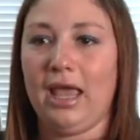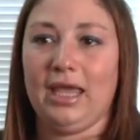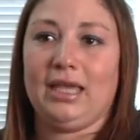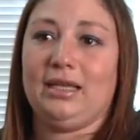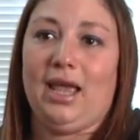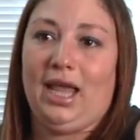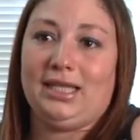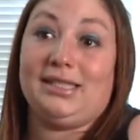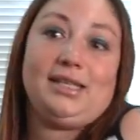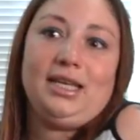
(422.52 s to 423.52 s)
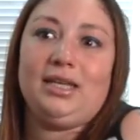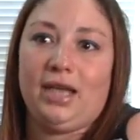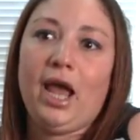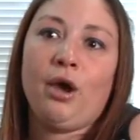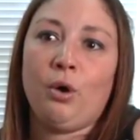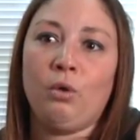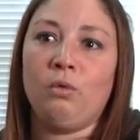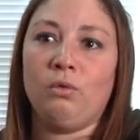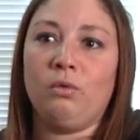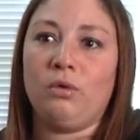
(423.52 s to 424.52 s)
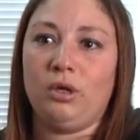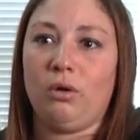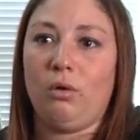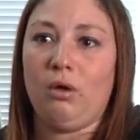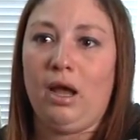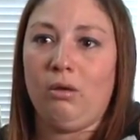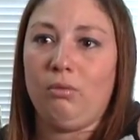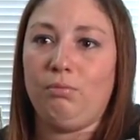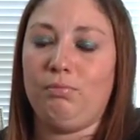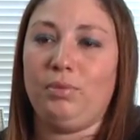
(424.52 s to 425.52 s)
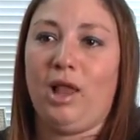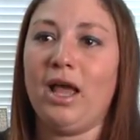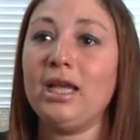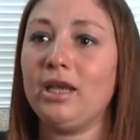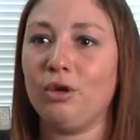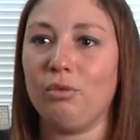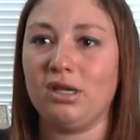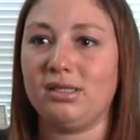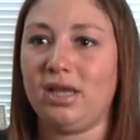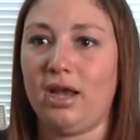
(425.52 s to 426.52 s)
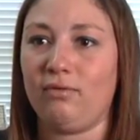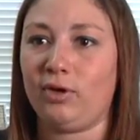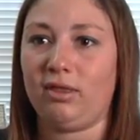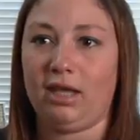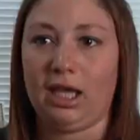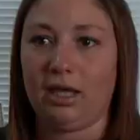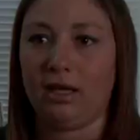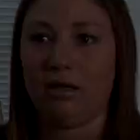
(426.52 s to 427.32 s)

I see now, how blind I was to everything.